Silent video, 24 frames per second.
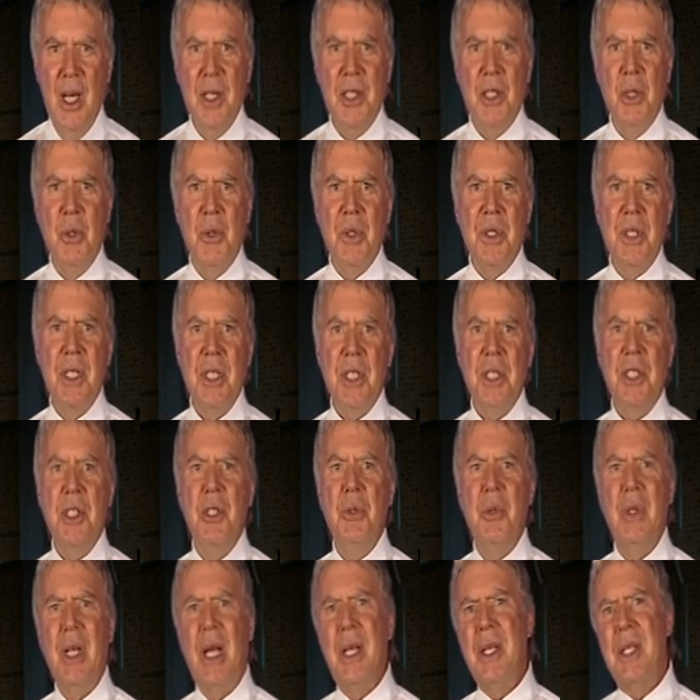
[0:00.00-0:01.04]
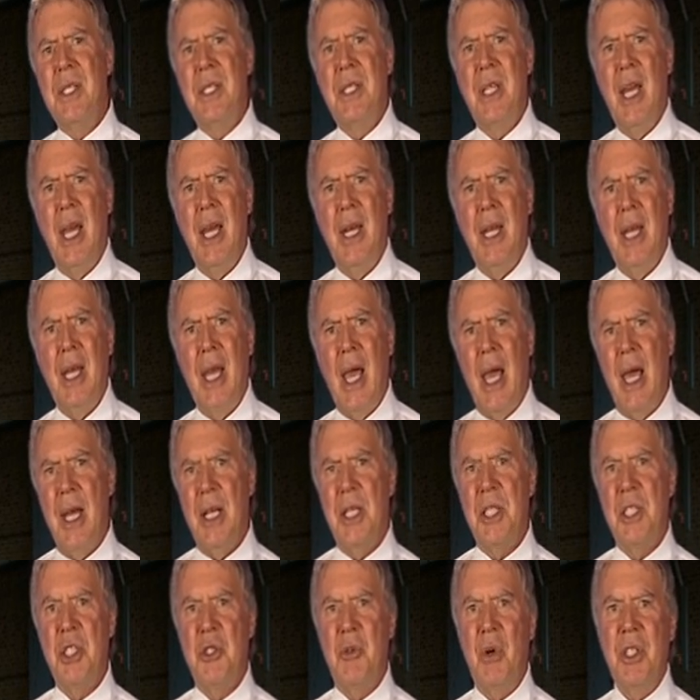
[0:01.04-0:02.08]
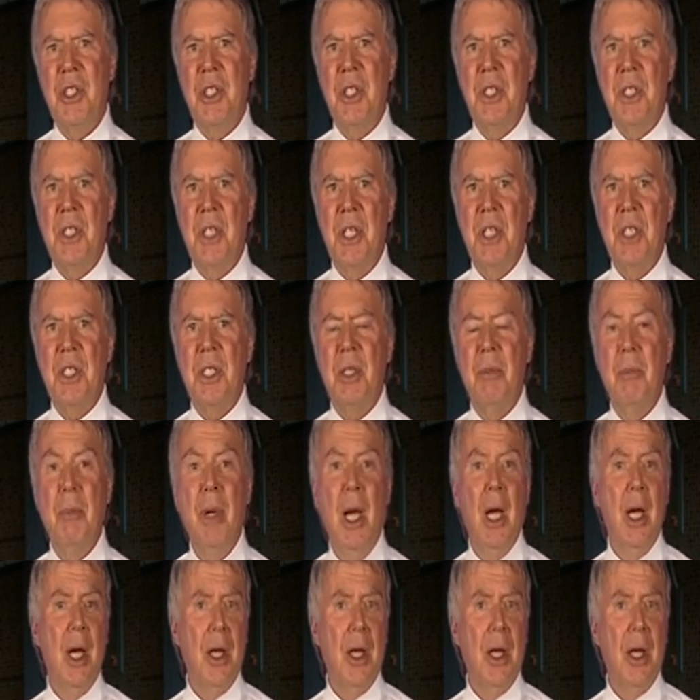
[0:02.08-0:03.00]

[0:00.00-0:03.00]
to assist you in understanding our stretcher system